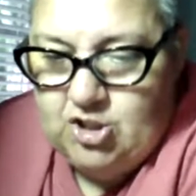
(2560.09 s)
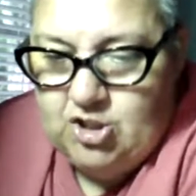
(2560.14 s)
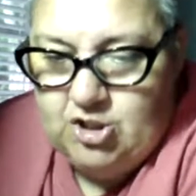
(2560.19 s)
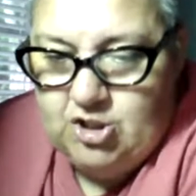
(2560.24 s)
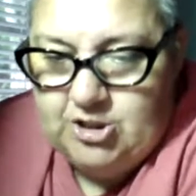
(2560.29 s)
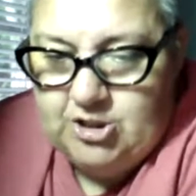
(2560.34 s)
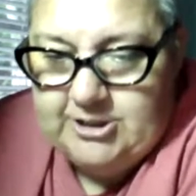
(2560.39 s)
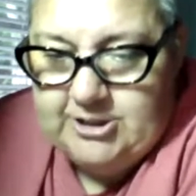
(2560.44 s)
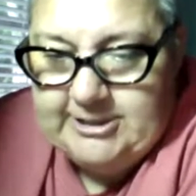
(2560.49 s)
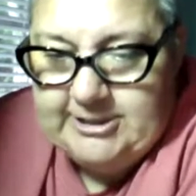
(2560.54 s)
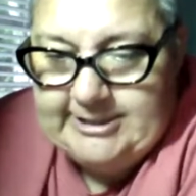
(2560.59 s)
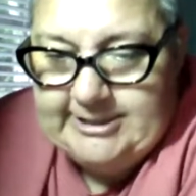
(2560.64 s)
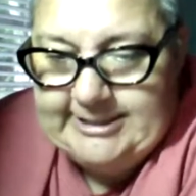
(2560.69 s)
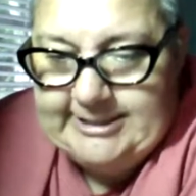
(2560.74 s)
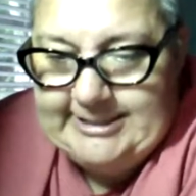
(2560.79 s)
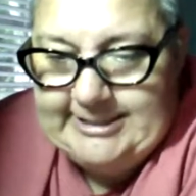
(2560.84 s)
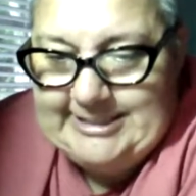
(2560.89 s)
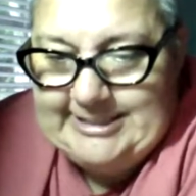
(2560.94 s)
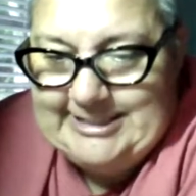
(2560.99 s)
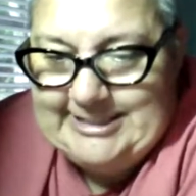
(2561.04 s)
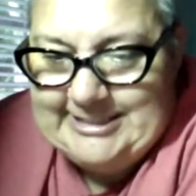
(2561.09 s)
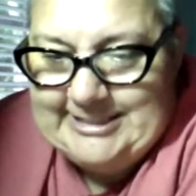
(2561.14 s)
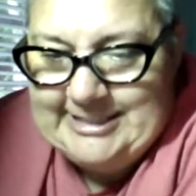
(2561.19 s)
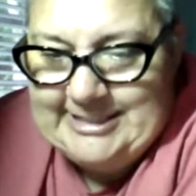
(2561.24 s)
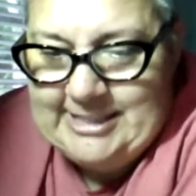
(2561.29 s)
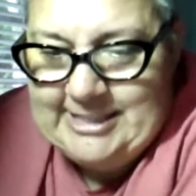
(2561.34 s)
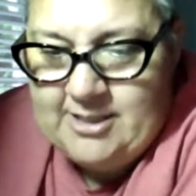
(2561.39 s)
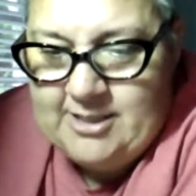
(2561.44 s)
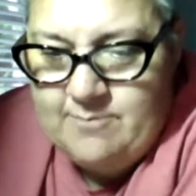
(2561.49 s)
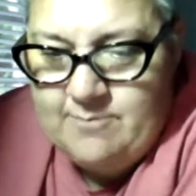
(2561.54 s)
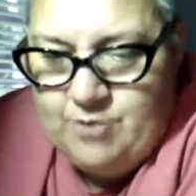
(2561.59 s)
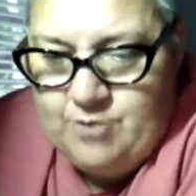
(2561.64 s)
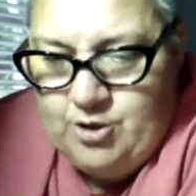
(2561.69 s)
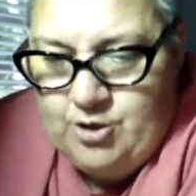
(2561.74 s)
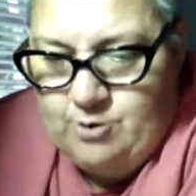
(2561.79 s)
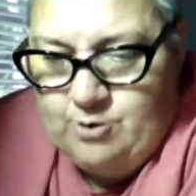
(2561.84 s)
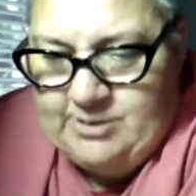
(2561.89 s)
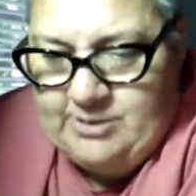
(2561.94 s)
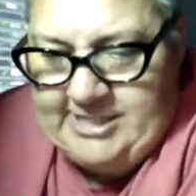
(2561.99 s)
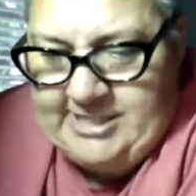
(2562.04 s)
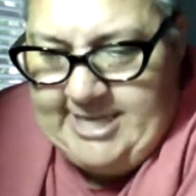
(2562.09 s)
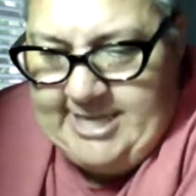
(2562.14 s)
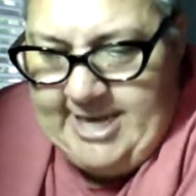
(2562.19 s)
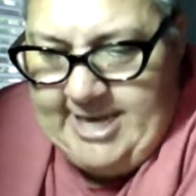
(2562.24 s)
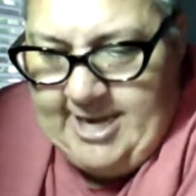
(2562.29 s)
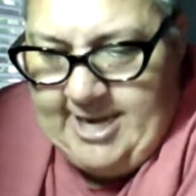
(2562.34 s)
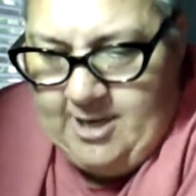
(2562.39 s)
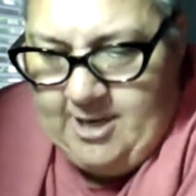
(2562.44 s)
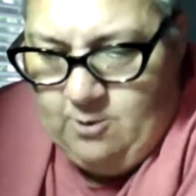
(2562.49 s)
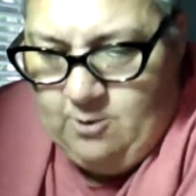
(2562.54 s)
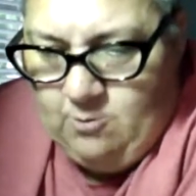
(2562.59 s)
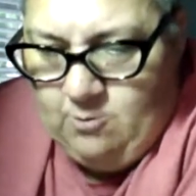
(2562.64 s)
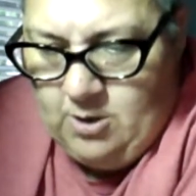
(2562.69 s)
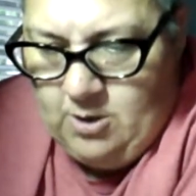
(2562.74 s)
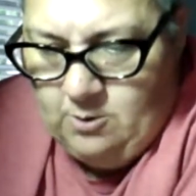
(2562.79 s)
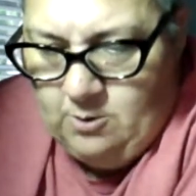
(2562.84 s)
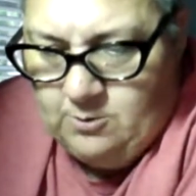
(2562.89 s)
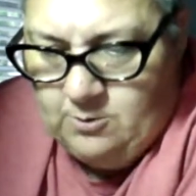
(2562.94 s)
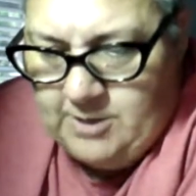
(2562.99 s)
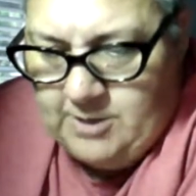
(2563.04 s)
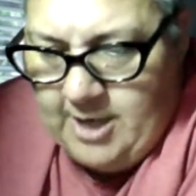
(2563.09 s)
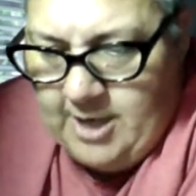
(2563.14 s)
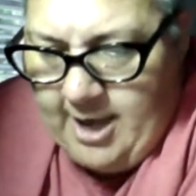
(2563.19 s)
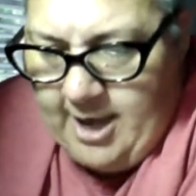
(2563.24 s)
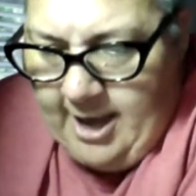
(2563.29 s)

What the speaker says: God damn you, Sienna Rose.